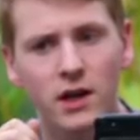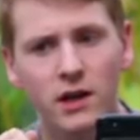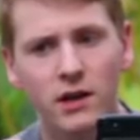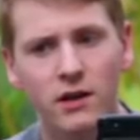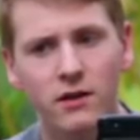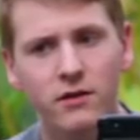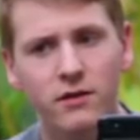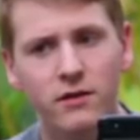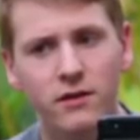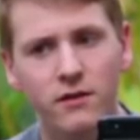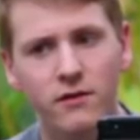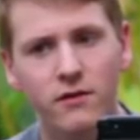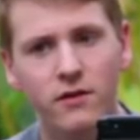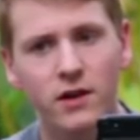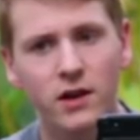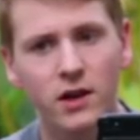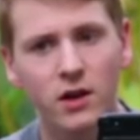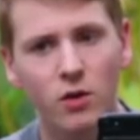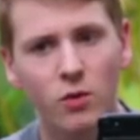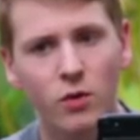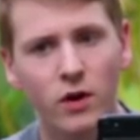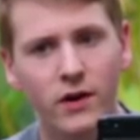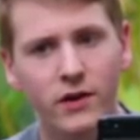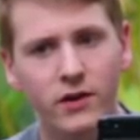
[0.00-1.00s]
is the
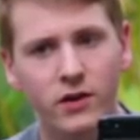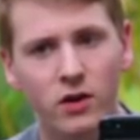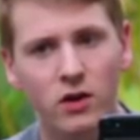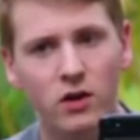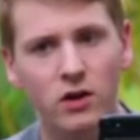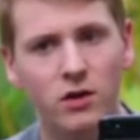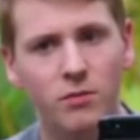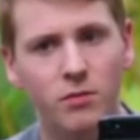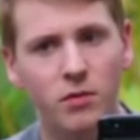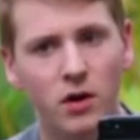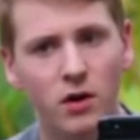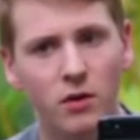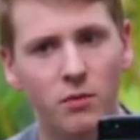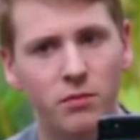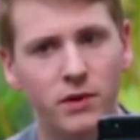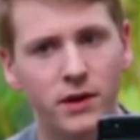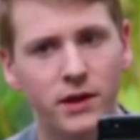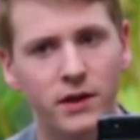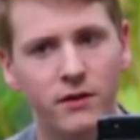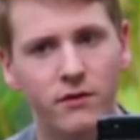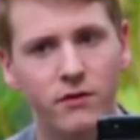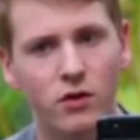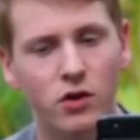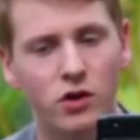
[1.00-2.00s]
video where I talk about
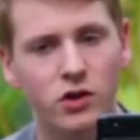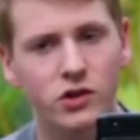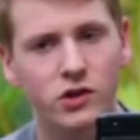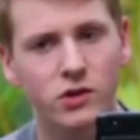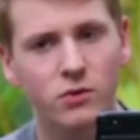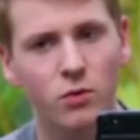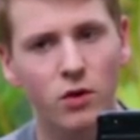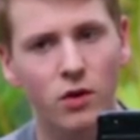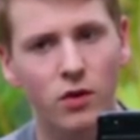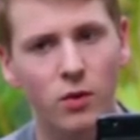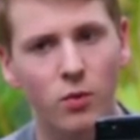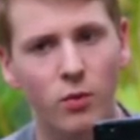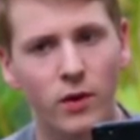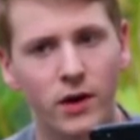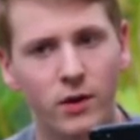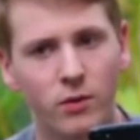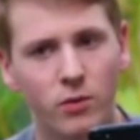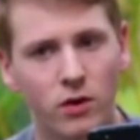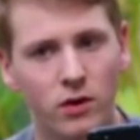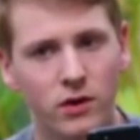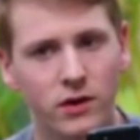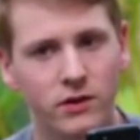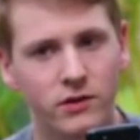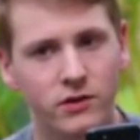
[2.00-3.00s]
being a virgin with
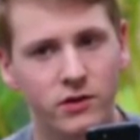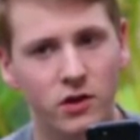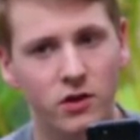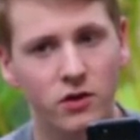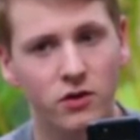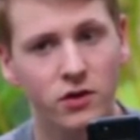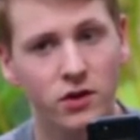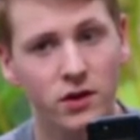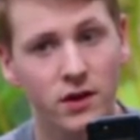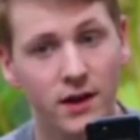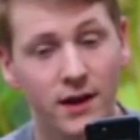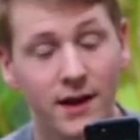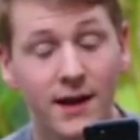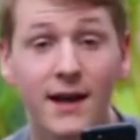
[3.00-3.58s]
21 years old.